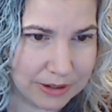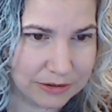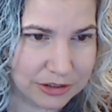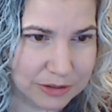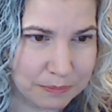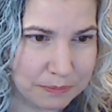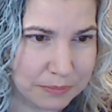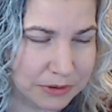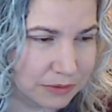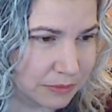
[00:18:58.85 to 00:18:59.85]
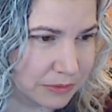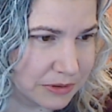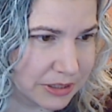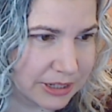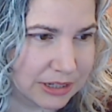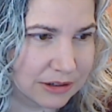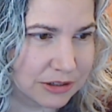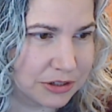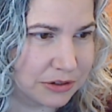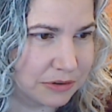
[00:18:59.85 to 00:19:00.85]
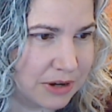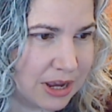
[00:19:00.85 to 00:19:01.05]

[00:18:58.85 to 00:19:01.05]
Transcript: just put the rules in here too.